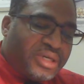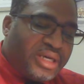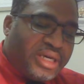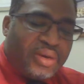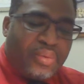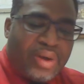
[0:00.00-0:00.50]

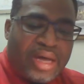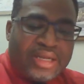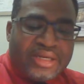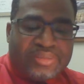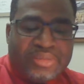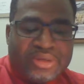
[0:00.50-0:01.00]
And while in
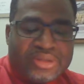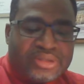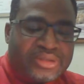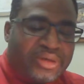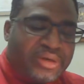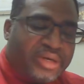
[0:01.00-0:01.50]
the
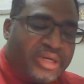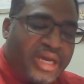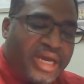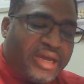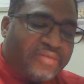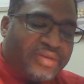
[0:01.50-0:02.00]
military,
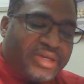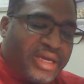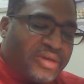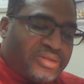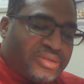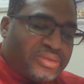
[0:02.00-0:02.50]
I have
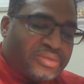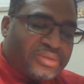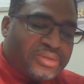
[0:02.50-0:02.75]
counseled